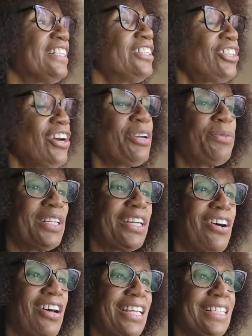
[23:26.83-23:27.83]
want to
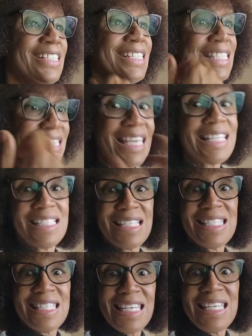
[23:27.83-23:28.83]
call it
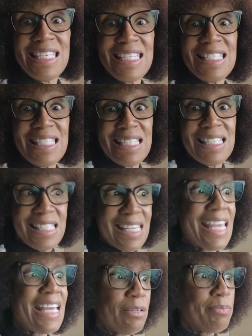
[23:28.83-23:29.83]
diseased
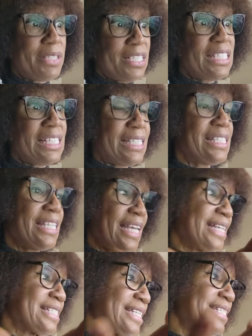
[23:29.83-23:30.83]
skin, but it is. He
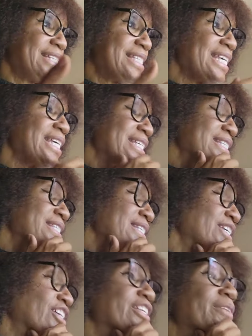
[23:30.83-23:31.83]
has a disease
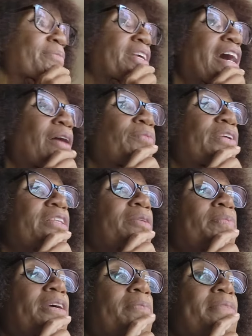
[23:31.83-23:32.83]
and it got rid of the
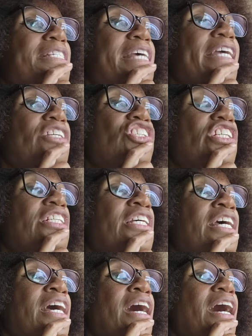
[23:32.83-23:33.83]
pigmentation.
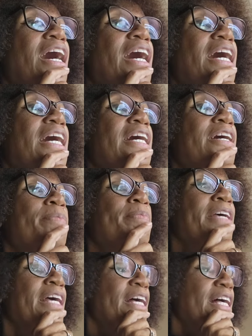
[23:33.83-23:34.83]

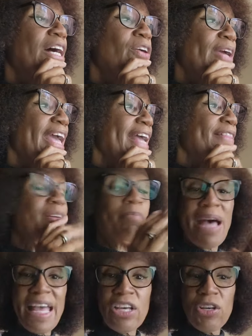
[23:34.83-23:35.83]
Okay, the
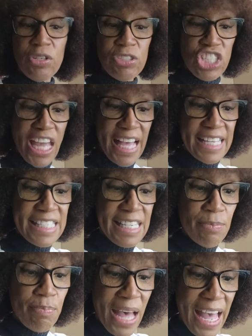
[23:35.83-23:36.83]
Michael
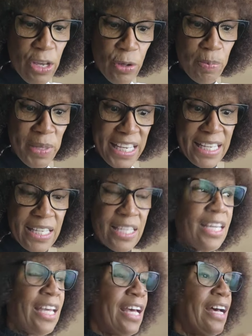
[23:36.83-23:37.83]
Jackson biopic.
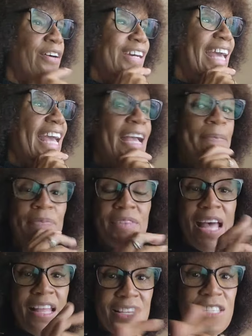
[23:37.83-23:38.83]
Okay,
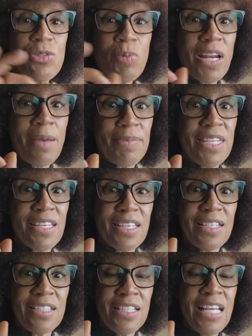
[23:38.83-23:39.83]
this is what I'm
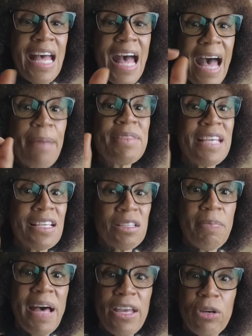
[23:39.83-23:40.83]
thinking. I'm thinking the
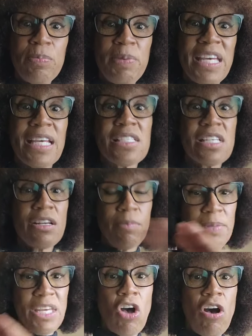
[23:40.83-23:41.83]
biopic is going to
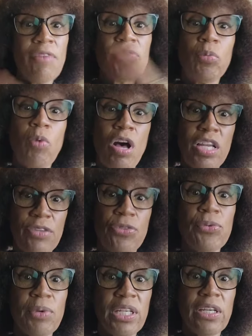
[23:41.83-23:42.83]
be off the wall and
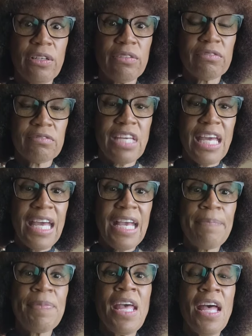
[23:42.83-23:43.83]
thriller.
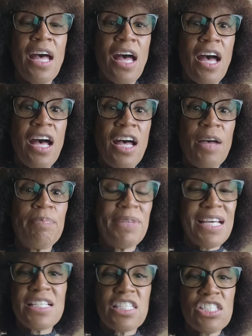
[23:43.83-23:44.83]
Okay.
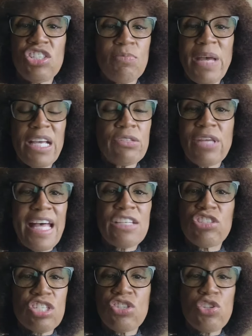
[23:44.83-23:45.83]
Because Michael has
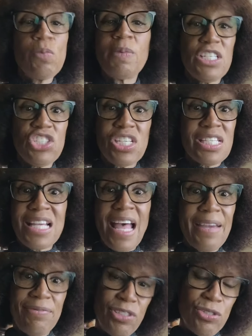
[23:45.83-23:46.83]
just too much in his
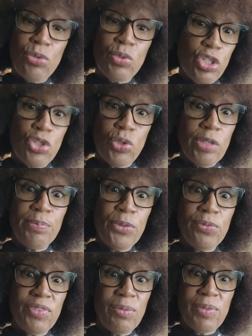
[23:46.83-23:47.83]
life to do a short
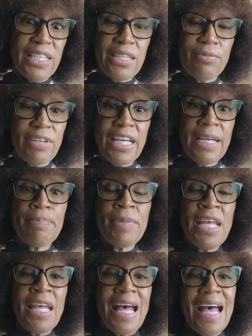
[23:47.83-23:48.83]
movie with, right?
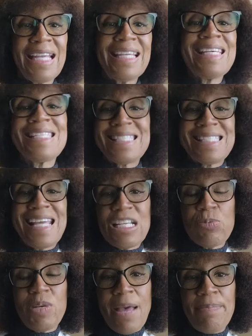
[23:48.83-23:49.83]
At least
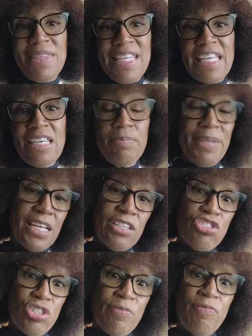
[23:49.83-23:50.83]
that's what I'm thinking,
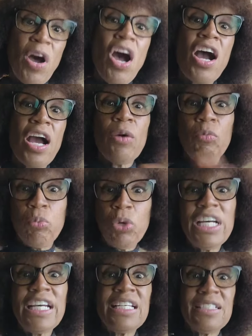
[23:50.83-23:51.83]
because Jafar
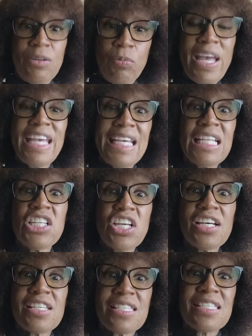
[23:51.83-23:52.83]
would, the way he
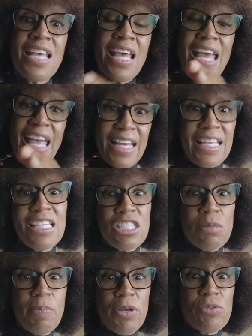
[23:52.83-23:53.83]
looks, and he's
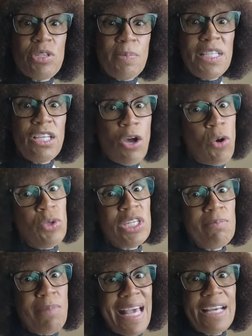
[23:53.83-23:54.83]
supposed to be the only
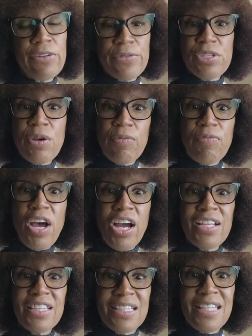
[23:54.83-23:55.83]
Michael so
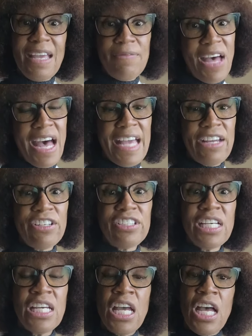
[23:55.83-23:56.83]
far that they've hired,